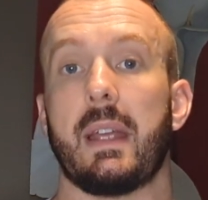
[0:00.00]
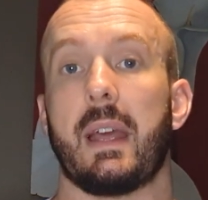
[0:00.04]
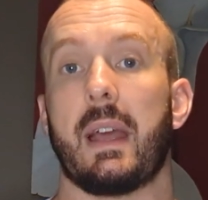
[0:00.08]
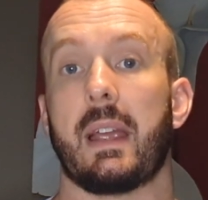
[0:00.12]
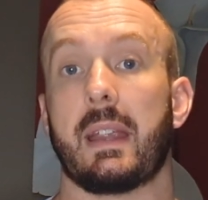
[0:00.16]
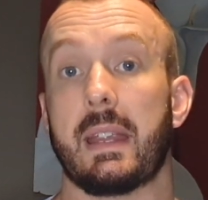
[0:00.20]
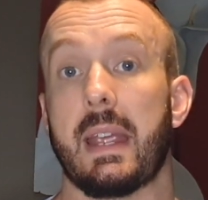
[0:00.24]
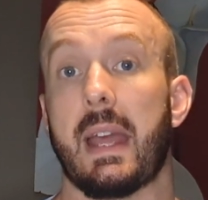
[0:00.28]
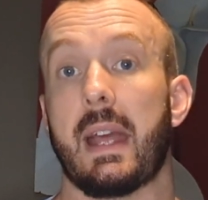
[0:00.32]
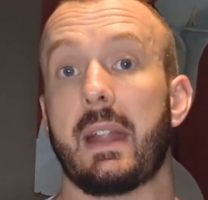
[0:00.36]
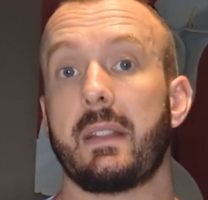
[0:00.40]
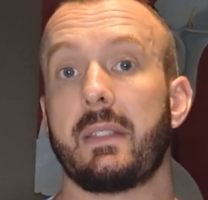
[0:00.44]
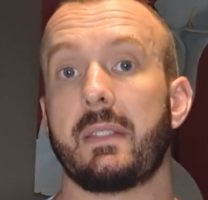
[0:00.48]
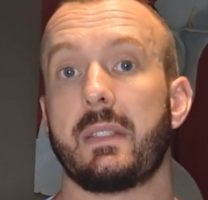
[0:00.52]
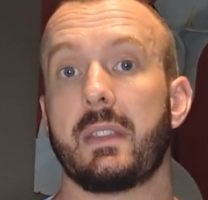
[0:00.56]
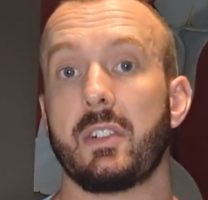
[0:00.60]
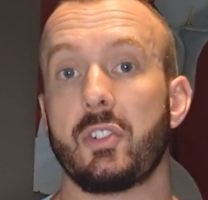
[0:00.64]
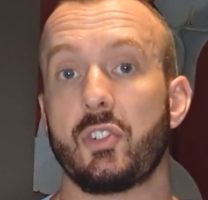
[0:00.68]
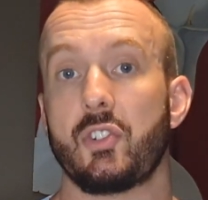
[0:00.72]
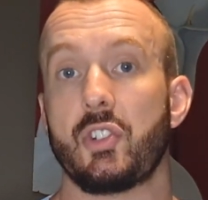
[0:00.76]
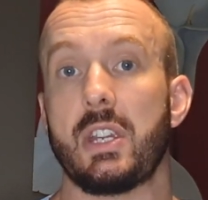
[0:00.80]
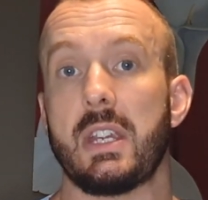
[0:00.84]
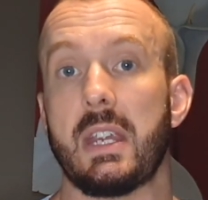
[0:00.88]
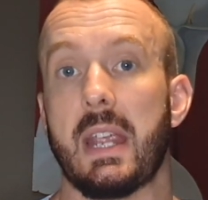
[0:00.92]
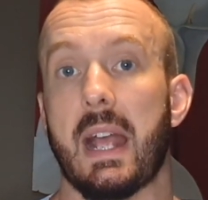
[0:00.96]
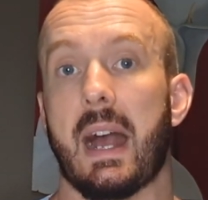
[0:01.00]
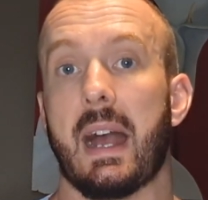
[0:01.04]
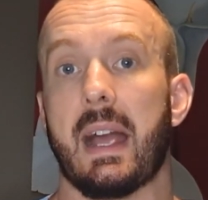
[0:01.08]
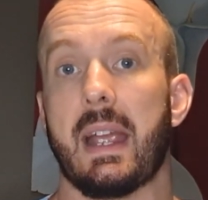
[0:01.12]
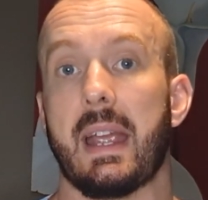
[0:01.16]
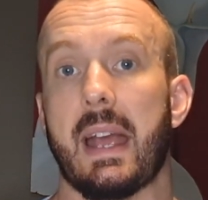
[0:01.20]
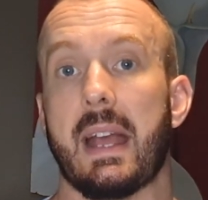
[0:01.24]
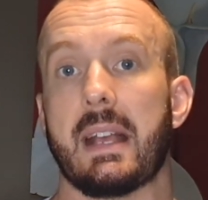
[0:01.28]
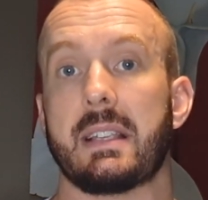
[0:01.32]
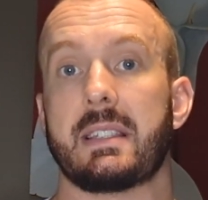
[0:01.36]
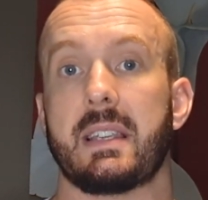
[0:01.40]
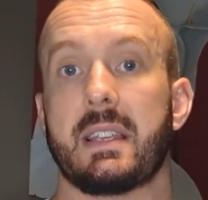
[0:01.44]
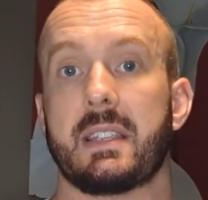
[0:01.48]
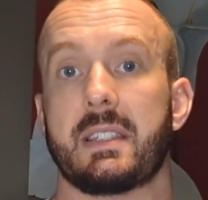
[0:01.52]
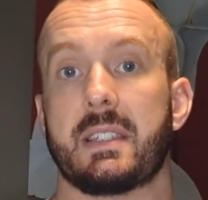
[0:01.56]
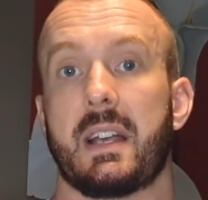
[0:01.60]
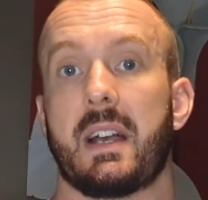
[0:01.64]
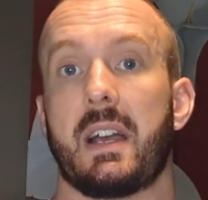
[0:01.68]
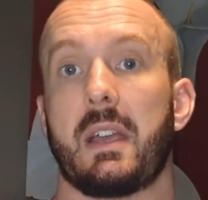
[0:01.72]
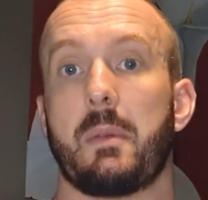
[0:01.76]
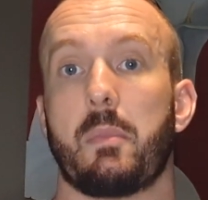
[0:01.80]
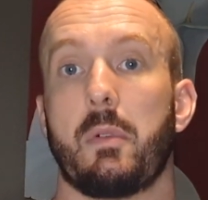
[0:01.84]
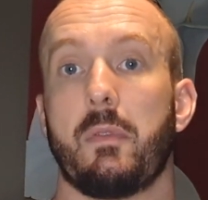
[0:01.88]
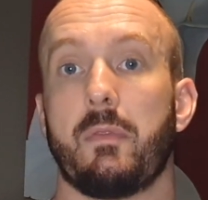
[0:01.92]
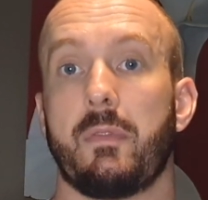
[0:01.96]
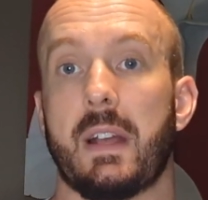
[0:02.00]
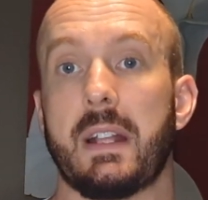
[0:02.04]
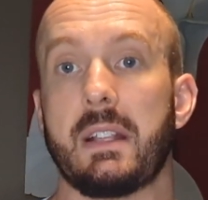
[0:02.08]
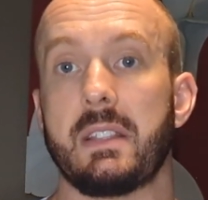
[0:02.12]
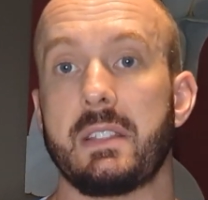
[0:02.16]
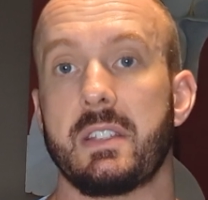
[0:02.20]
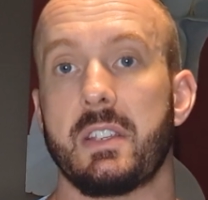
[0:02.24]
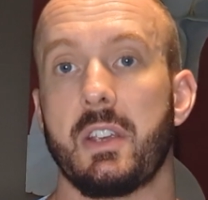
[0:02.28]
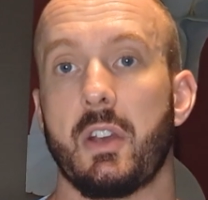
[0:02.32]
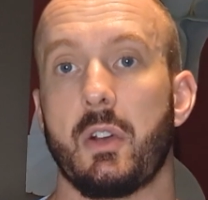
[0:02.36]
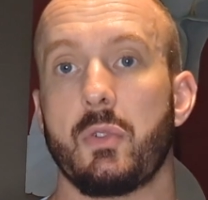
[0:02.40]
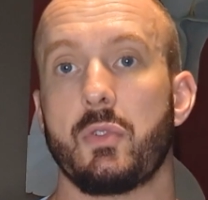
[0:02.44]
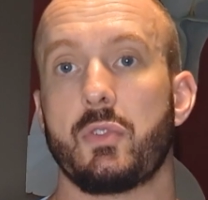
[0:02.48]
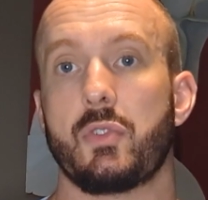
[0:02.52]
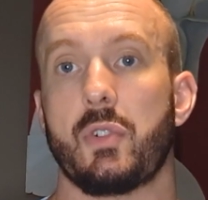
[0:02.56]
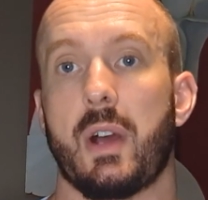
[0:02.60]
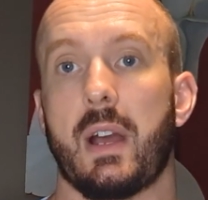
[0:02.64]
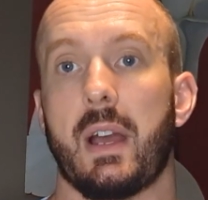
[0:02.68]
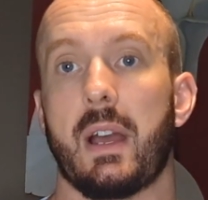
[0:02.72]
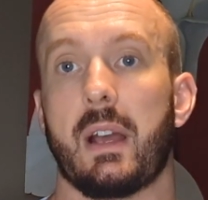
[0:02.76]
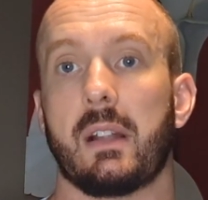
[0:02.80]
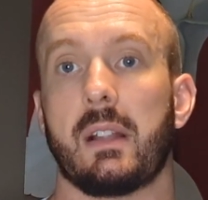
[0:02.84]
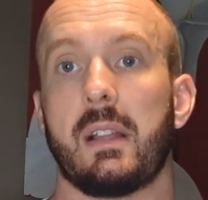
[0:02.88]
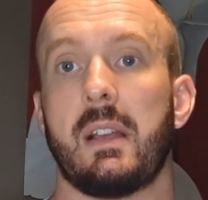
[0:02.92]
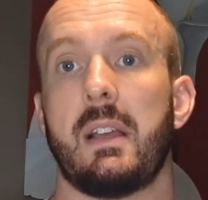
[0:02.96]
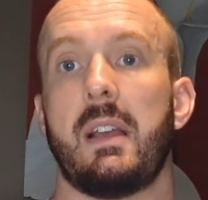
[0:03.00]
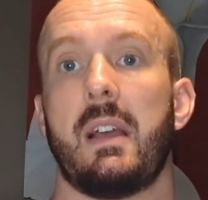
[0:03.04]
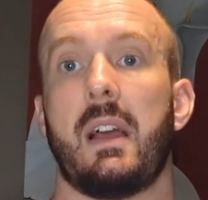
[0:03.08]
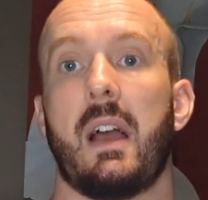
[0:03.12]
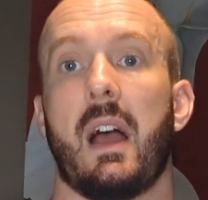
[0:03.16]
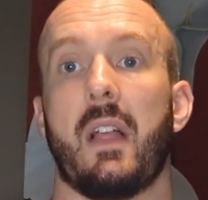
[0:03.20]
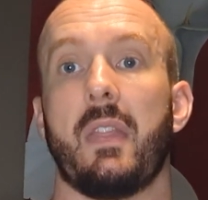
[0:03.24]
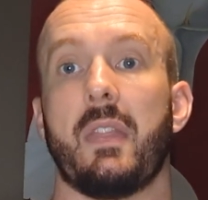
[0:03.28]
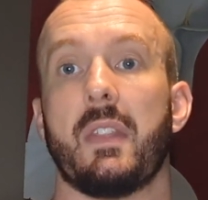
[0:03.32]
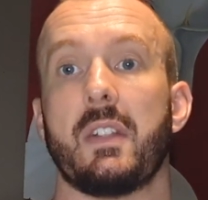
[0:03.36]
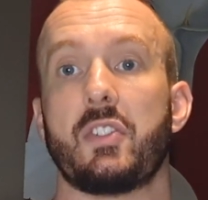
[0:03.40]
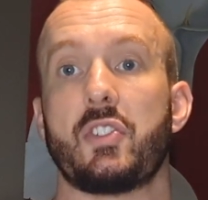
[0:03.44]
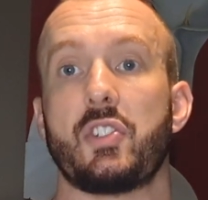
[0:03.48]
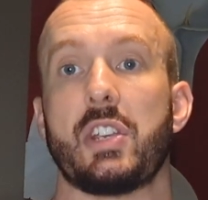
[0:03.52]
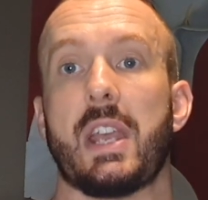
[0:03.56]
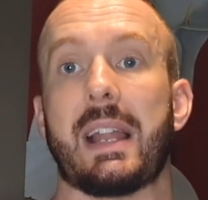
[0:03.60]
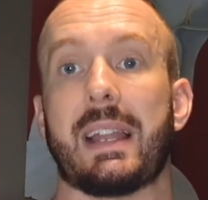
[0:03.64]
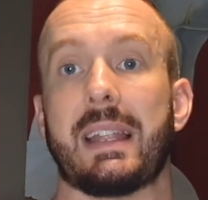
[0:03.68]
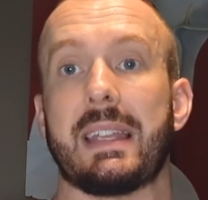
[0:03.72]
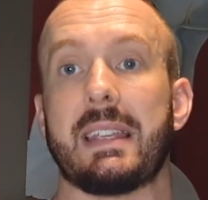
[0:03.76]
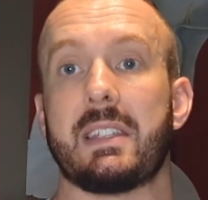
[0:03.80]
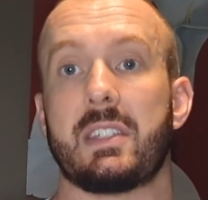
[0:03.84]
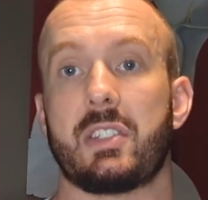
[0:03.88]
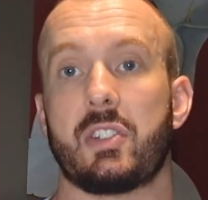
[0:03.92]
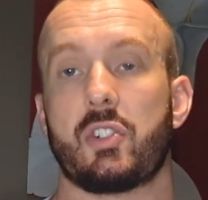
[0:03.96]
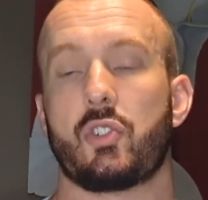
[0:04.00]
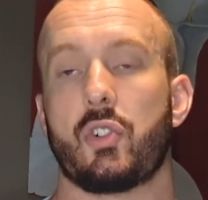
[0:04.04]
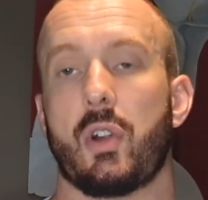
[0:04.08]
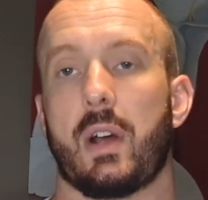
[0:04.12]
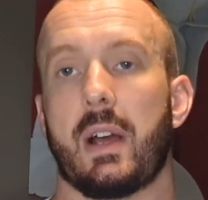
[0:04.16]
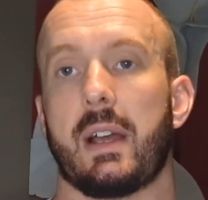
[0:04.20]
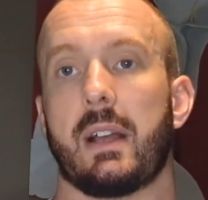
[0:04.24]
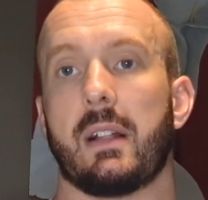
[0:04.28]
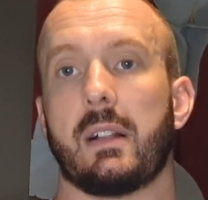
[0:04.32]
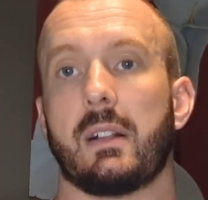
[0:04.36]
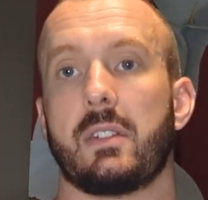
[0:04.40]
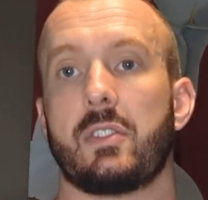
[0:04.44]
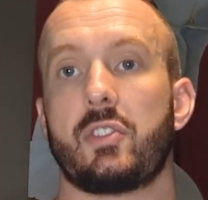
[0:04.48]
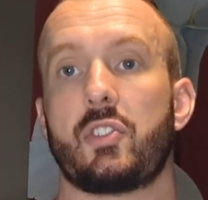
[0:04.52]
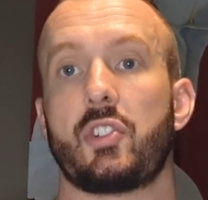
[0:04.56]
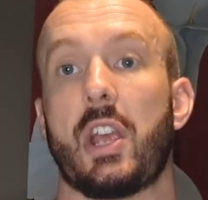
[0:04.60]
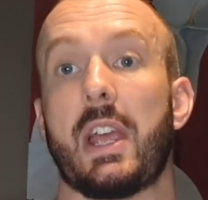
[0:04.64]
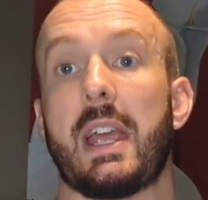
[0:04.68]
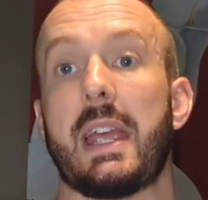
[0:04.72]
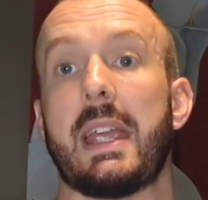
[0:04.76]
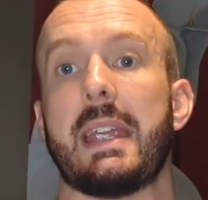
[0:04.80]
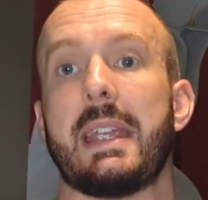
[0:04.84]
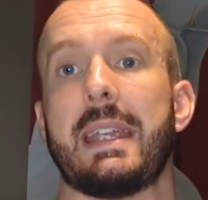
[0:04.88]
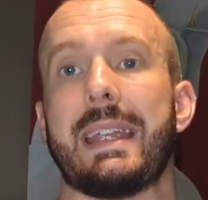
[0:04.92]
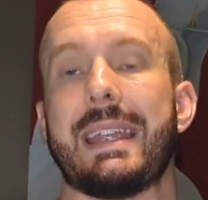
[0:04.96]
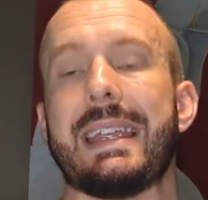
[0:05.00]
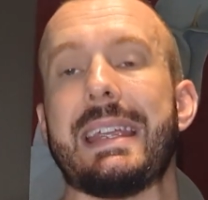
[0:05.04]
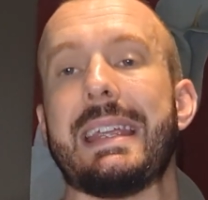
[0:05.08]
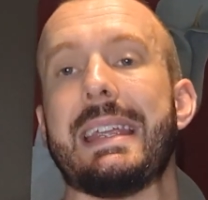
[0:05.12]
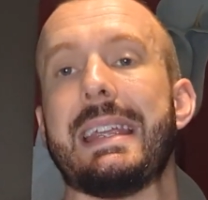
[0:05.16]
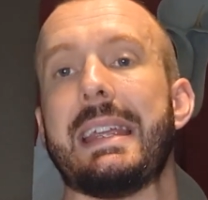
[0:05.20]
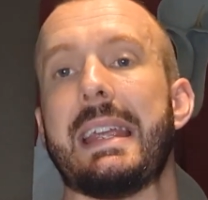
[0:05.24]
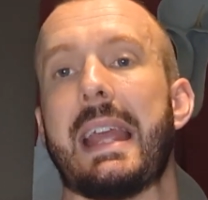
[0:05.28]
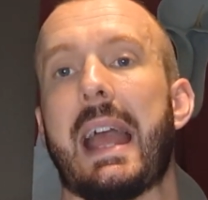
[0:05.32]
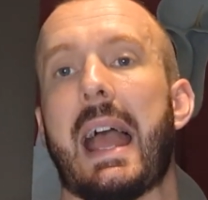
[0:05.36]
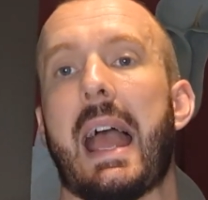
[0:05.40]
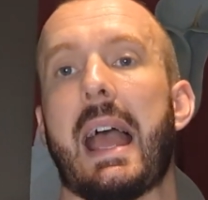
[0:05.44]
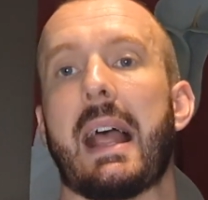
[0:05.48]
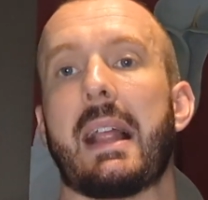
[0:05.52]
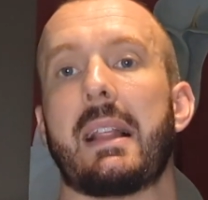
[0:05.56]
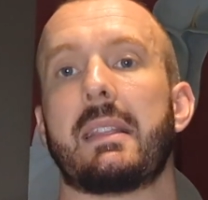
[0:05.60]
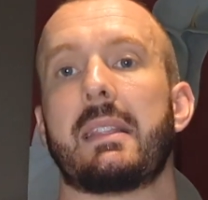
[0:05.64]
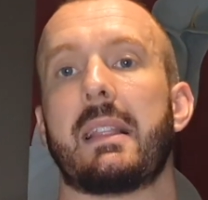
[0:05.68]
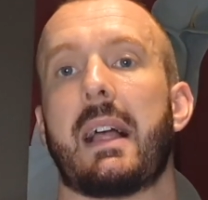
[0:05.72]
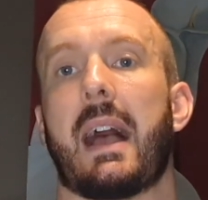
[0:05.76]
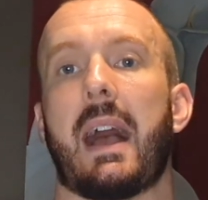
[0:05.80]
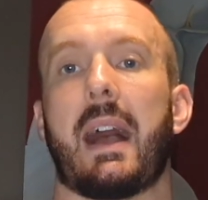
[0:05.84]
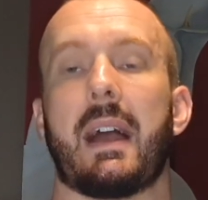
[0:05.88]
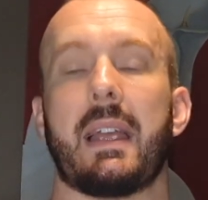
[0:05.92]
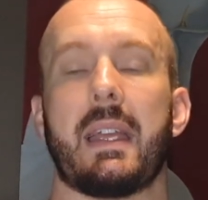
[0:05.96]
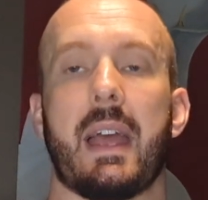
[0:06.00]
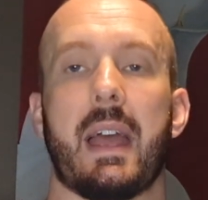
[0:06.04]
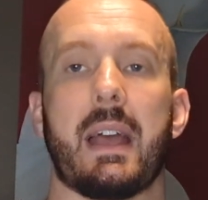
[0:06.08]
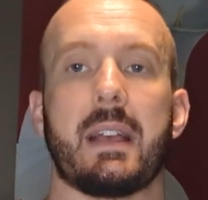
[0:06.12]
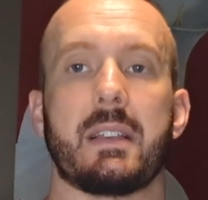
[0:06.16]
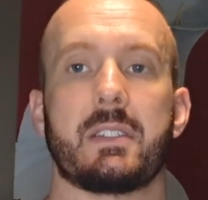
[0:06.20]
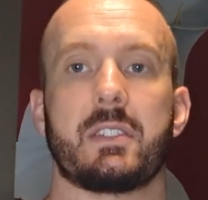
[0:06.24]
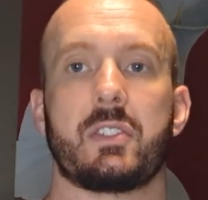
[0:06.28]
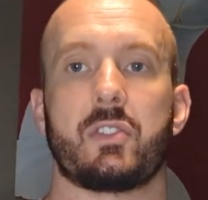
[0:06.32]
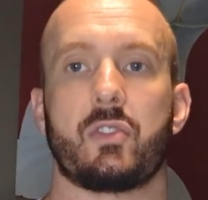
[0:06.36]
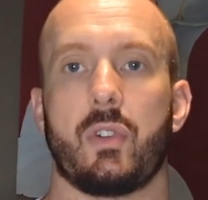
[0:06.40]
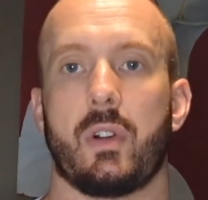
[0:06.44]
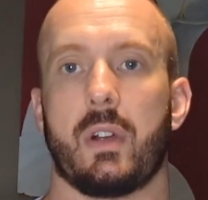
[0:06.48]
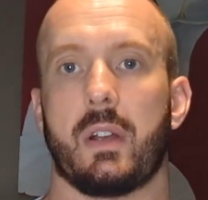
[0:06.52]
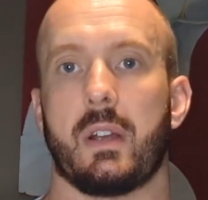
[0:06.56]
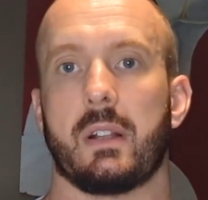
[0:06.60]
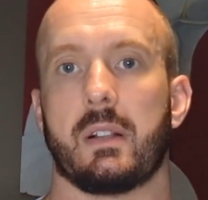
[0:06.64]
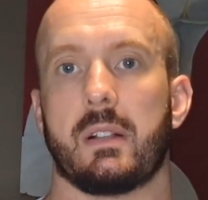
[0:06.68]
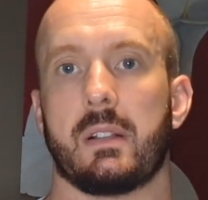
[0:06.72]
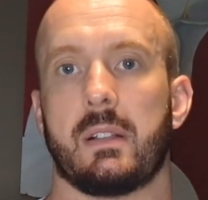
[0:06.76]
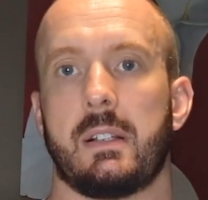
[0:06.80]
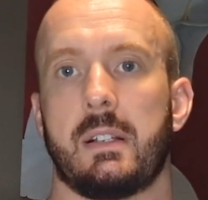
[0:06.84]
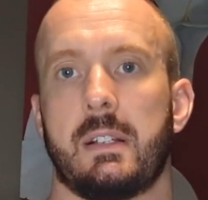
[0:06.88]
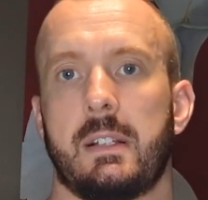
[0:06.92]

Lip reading: again, the GISSI Prevenzione trial and the JELIS trial, J-E-L-I-S trial.